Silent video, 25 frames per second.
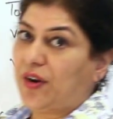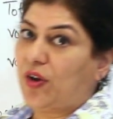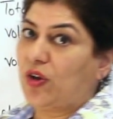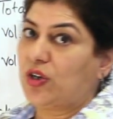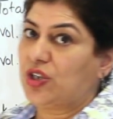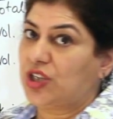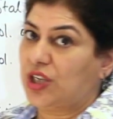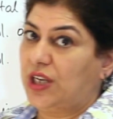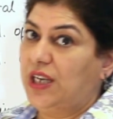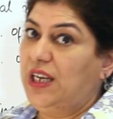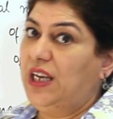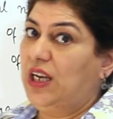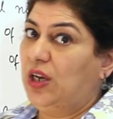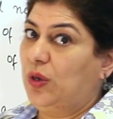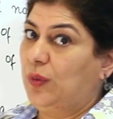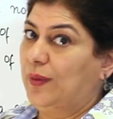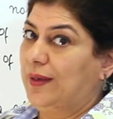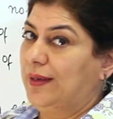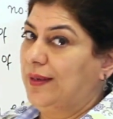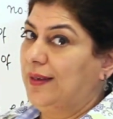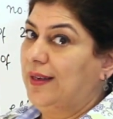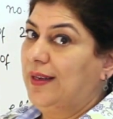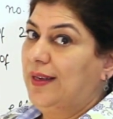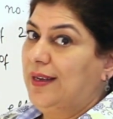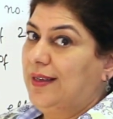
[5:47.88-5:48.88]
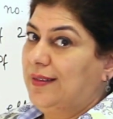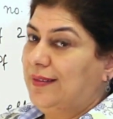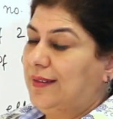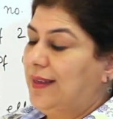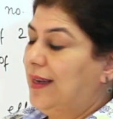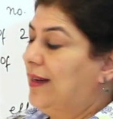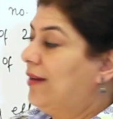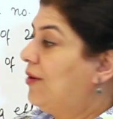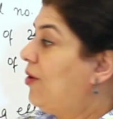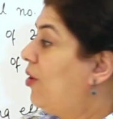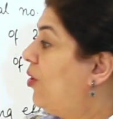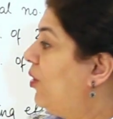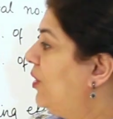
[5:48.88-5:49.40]
not equal. They
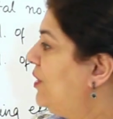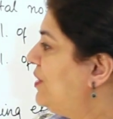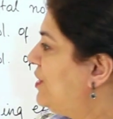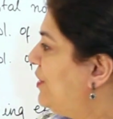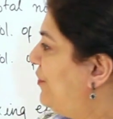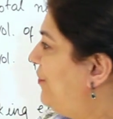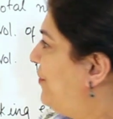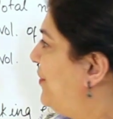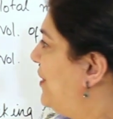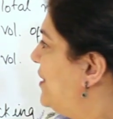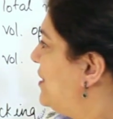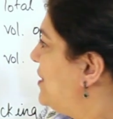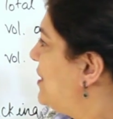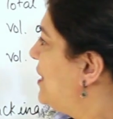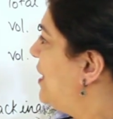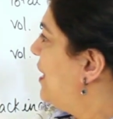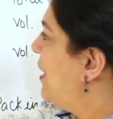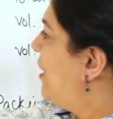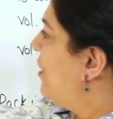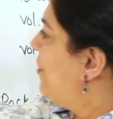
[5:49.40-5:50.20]
are all different.